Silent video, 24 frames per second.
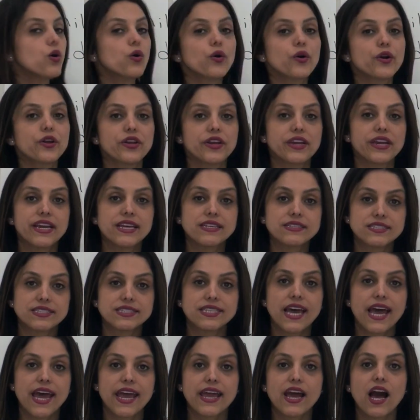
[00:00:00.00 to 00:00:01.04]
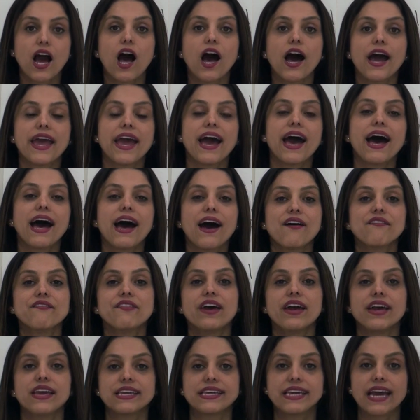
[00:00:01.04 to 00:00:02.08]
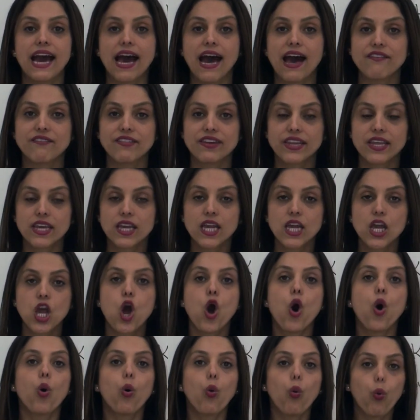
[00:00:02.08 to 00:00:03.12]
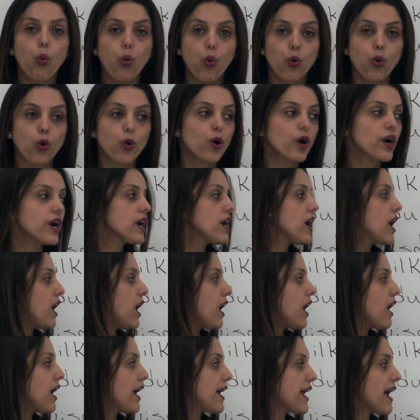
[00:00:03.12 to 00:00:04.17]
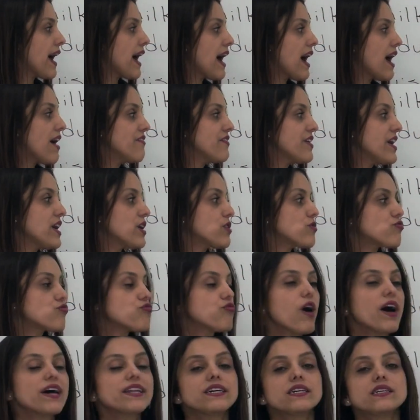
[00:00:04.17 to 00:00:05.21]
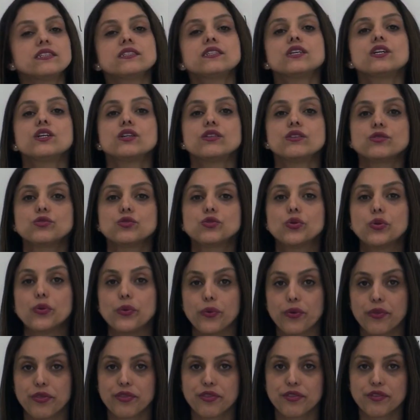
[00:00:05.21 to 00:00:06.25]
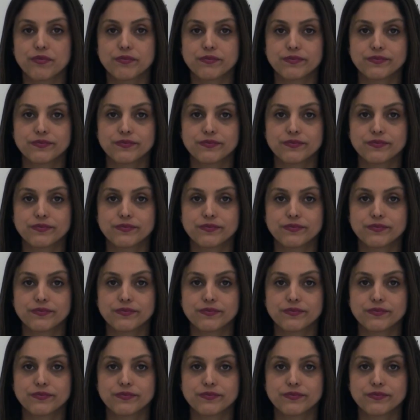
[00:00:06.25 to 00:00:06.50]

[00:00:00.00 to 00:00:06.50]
Or you can say, I have a cavity or I have a rotten tooth.